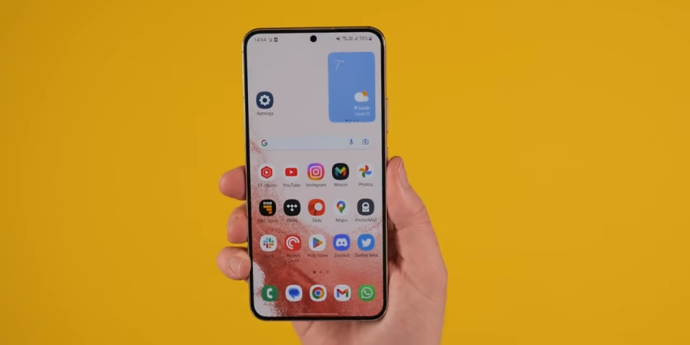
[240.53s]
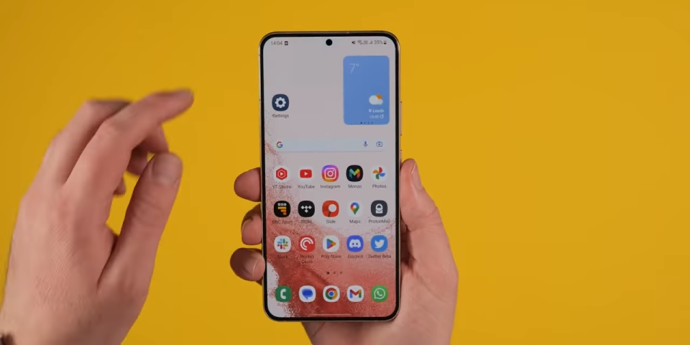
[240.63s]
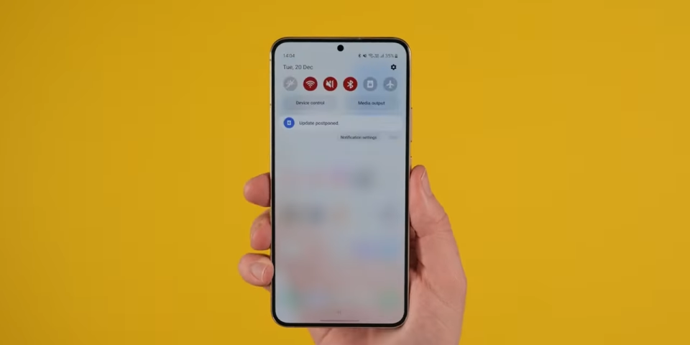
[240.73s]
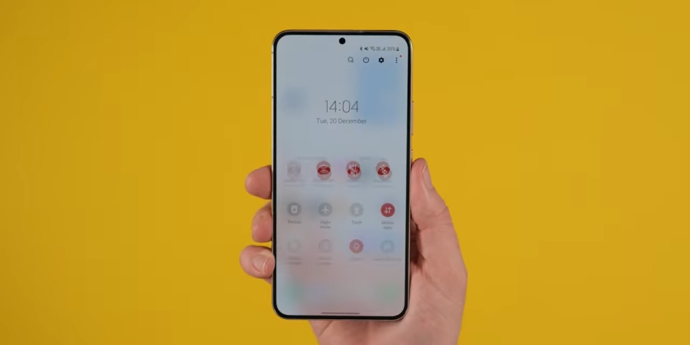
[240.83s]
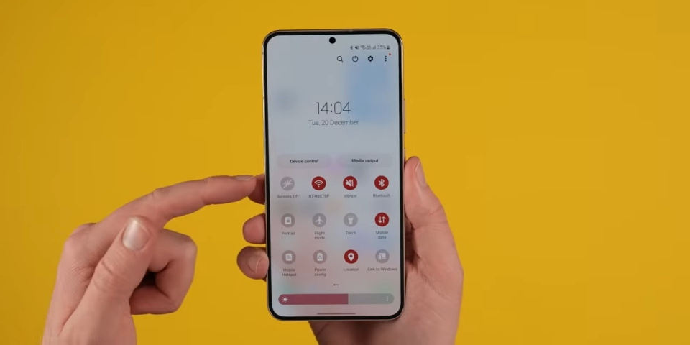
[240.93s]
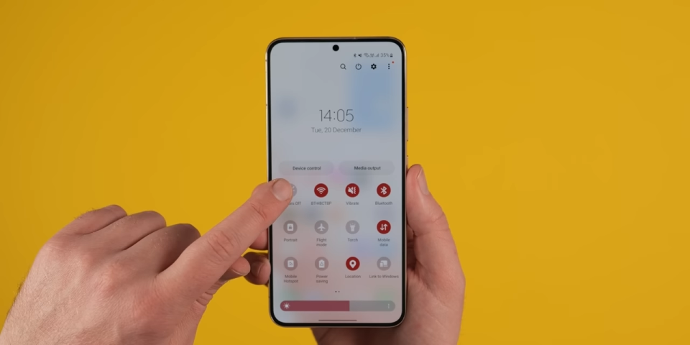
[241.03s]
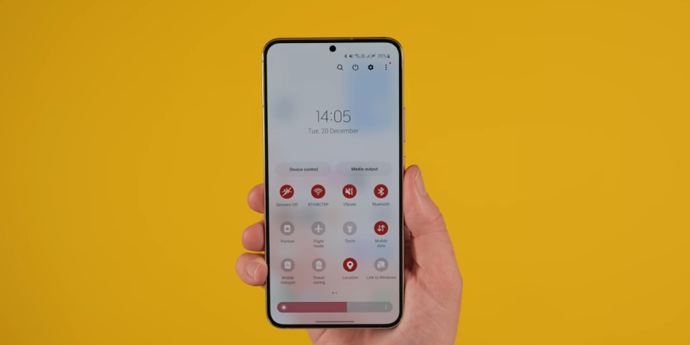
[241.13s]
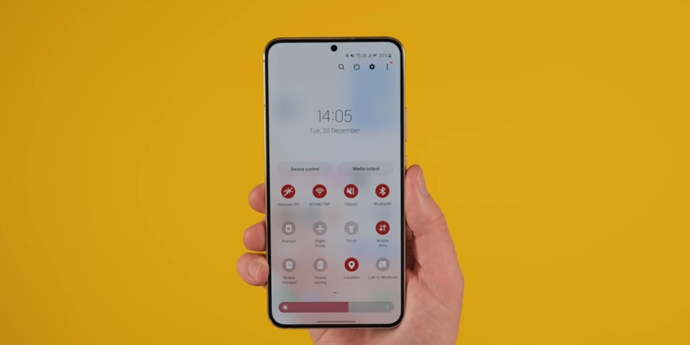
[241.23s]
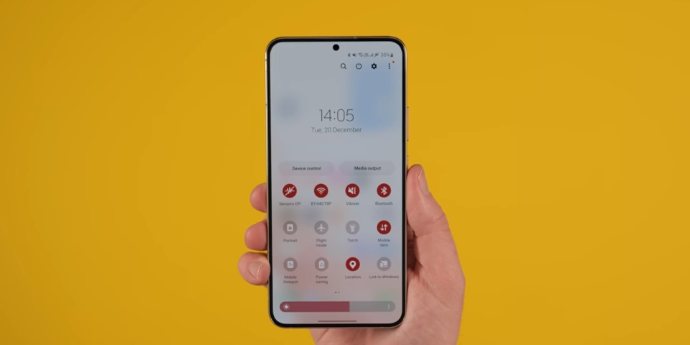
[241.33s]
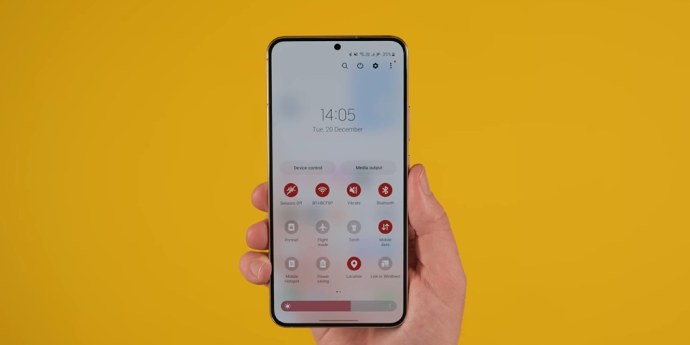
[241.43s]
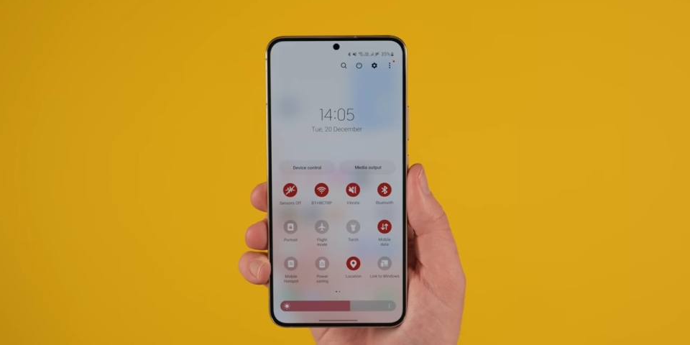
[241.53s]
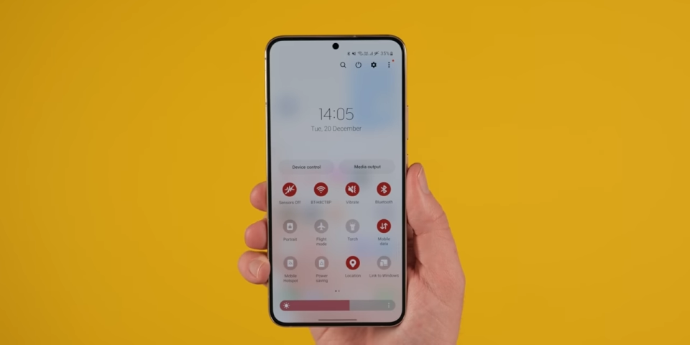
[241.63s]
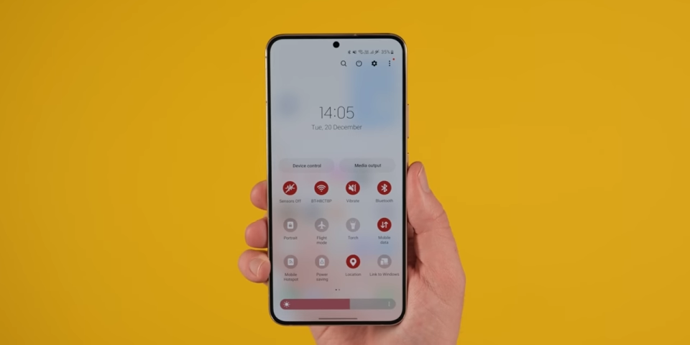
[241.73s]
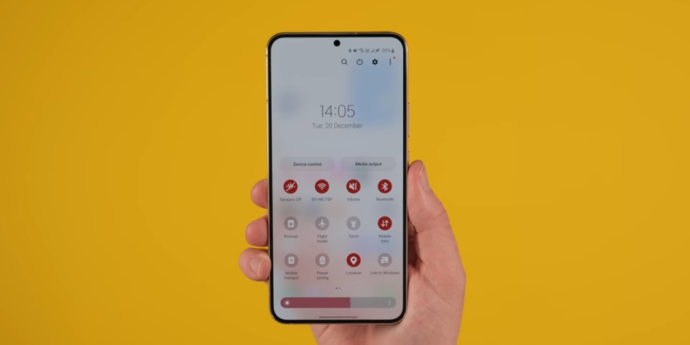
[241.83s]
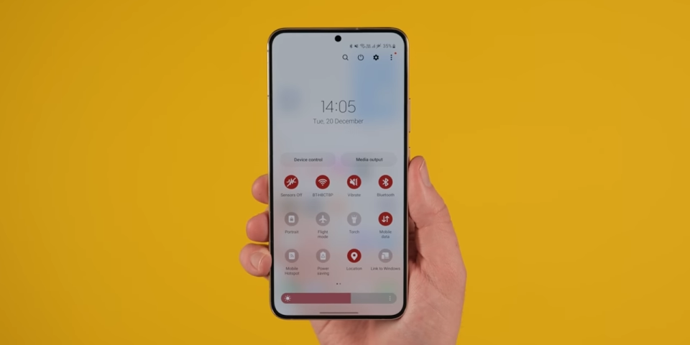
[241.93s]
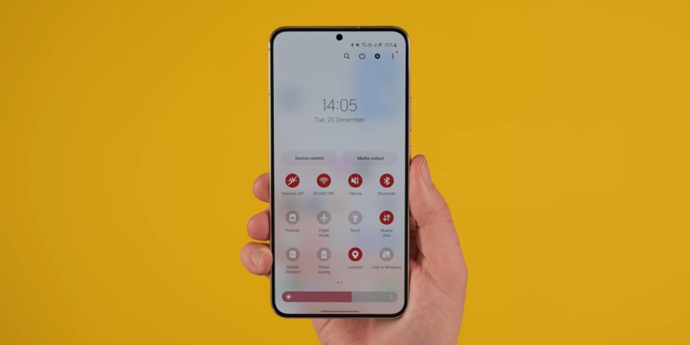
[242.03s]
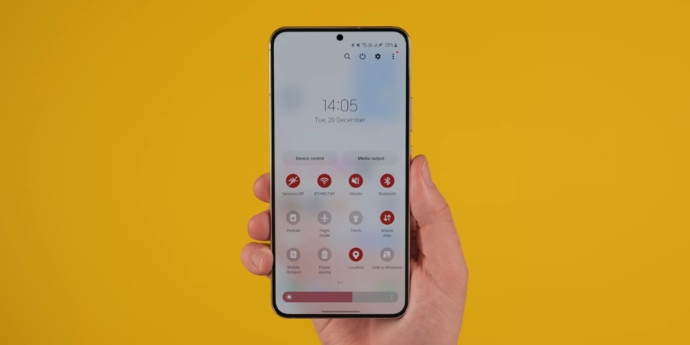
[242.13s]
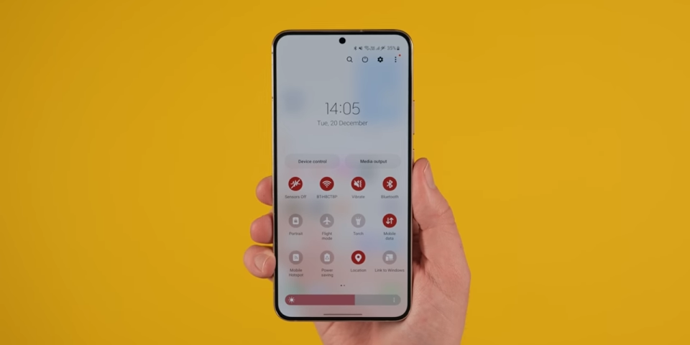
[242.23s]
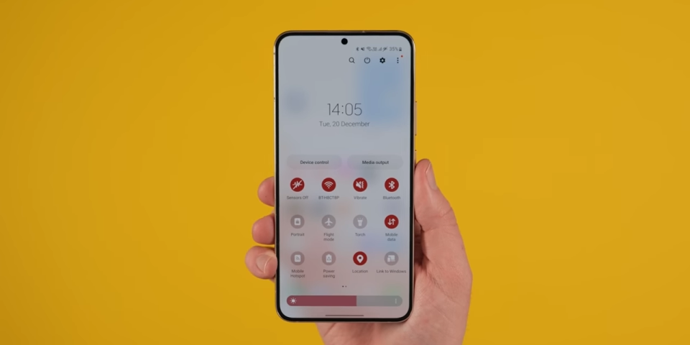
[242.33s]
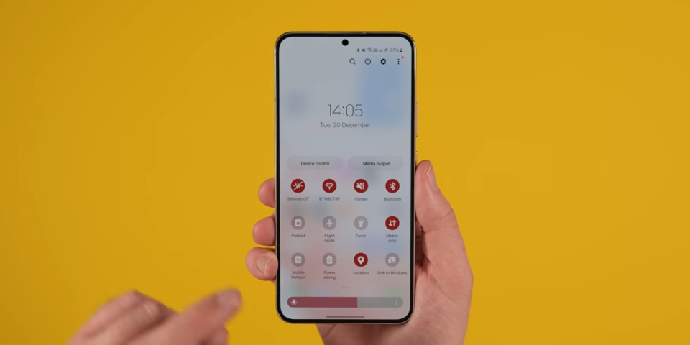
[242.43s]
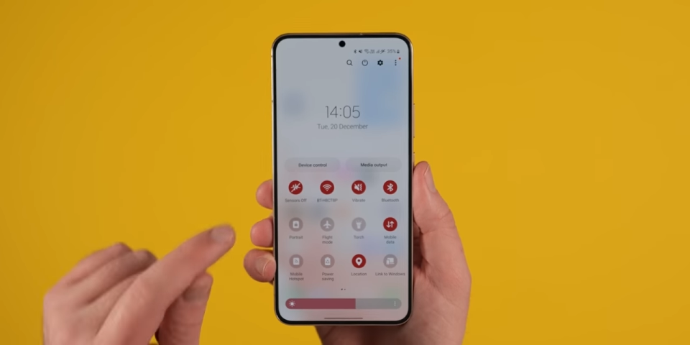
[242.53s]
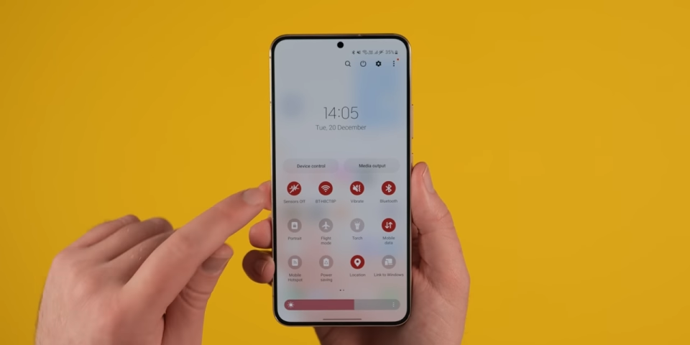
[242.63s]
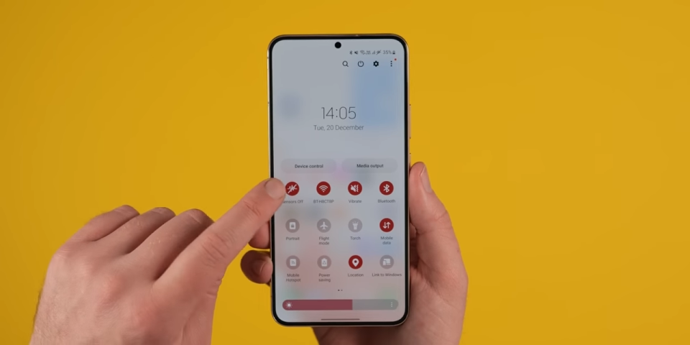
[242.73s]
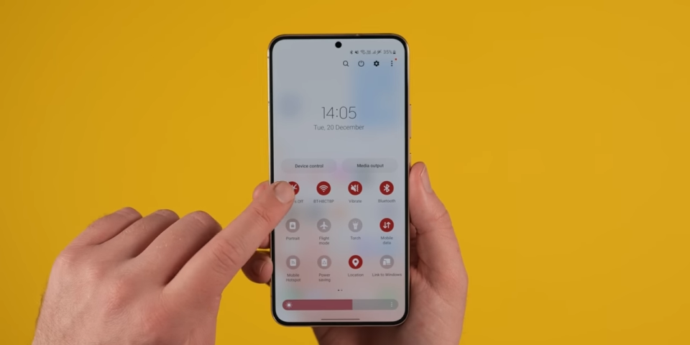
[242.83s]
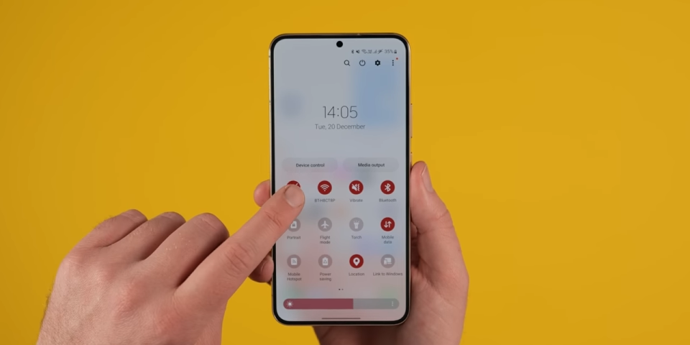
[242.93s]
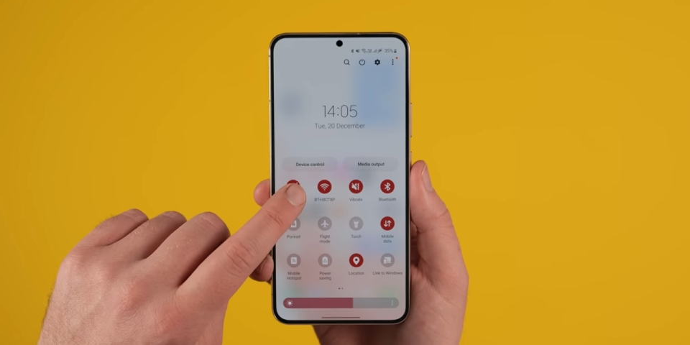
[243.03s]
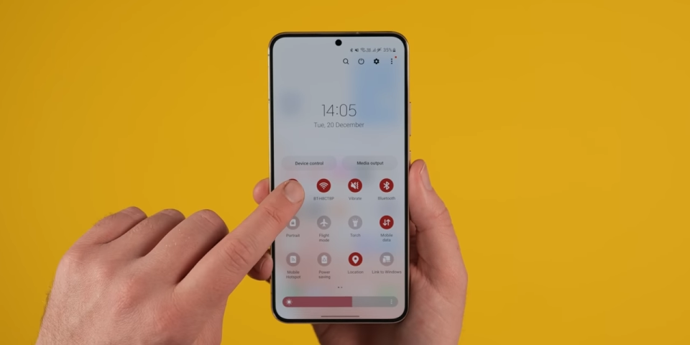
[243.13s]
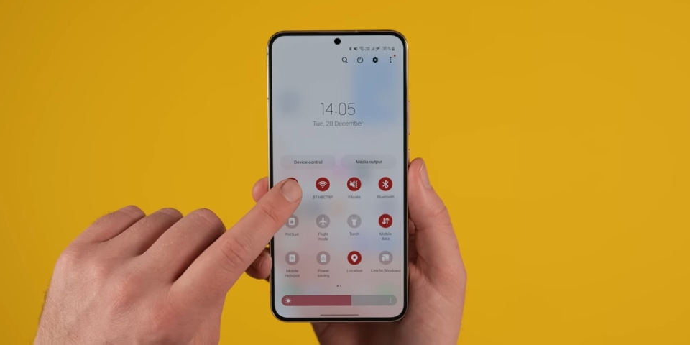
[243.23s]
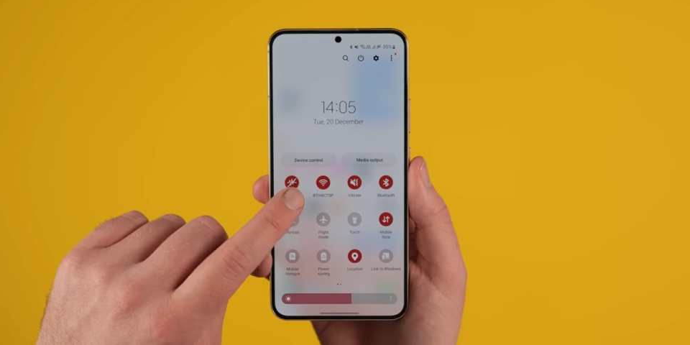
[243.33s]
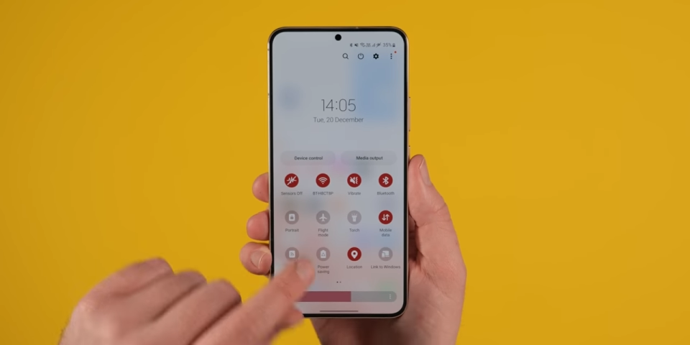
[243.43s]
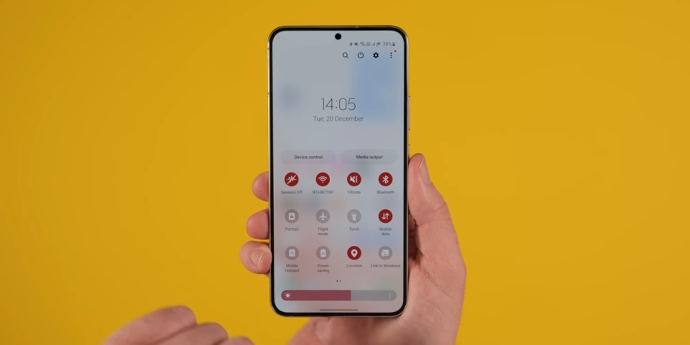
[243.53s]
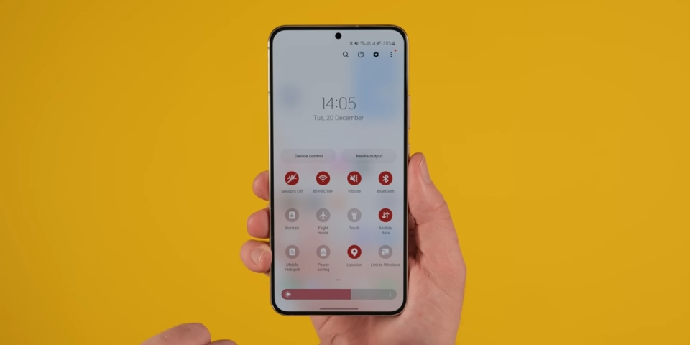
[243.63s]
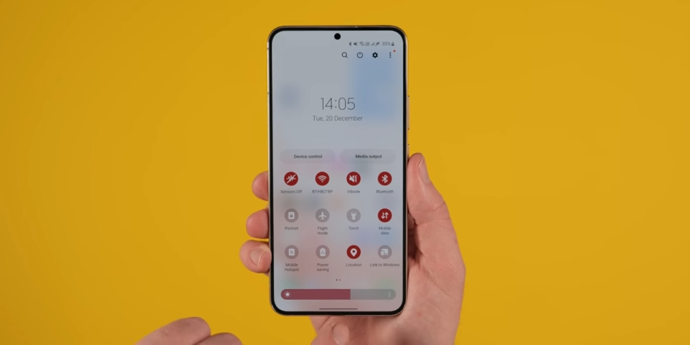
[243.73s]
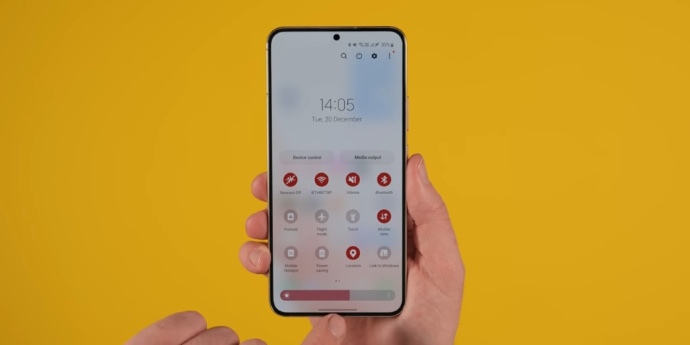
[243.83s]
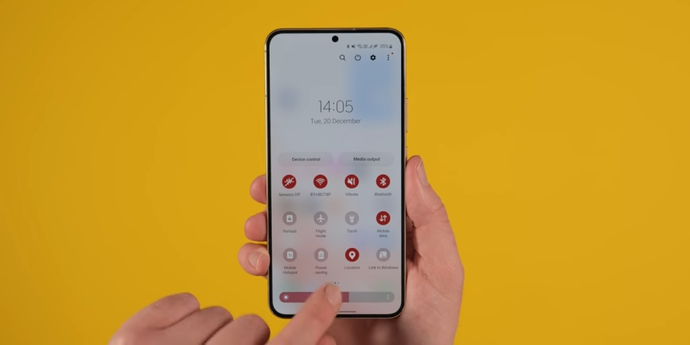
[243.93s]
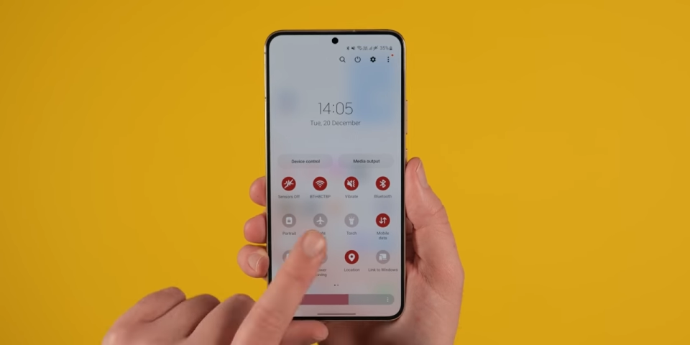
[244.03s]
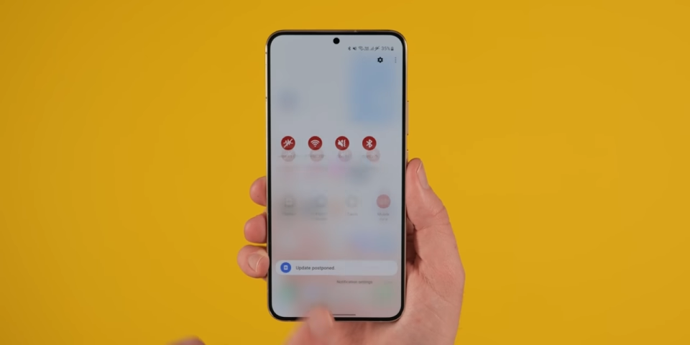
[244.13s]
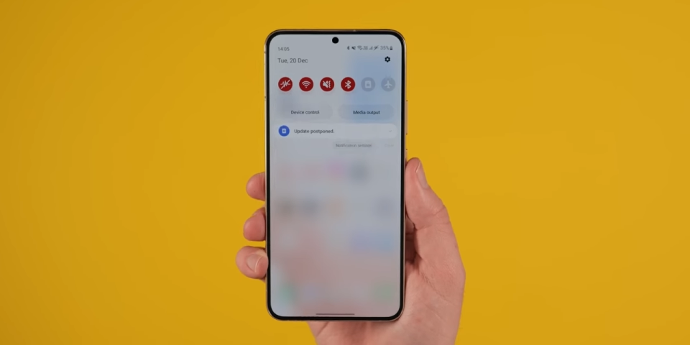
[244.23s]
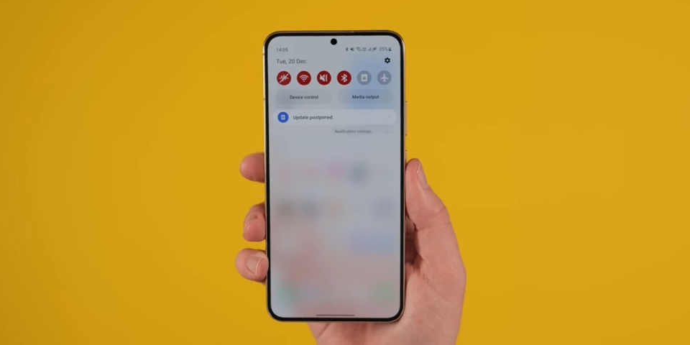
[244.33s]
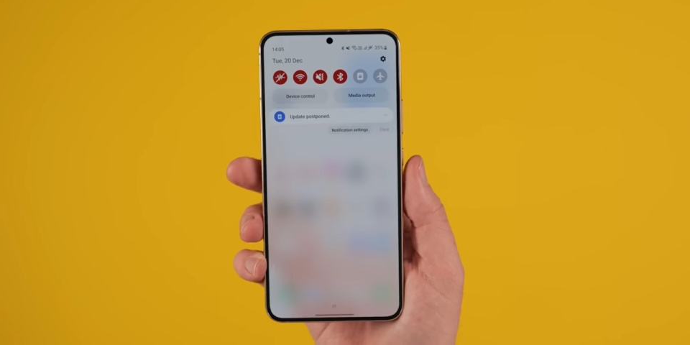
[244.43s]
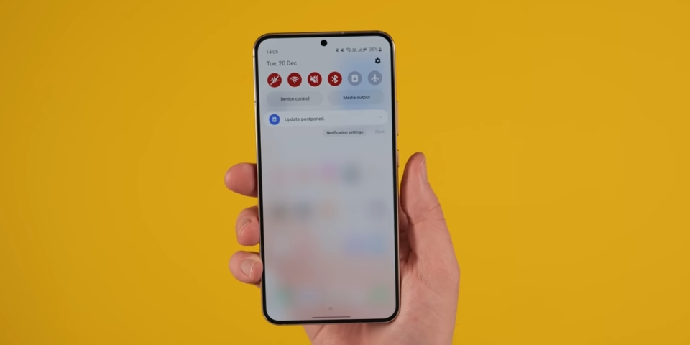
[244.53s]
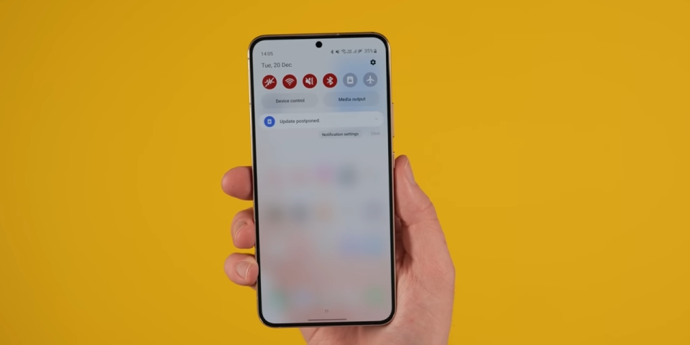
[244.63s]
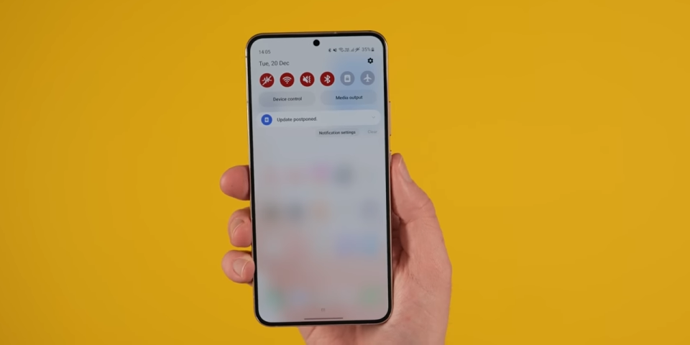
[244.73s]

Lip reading: No face is visible, so there are no lips to read.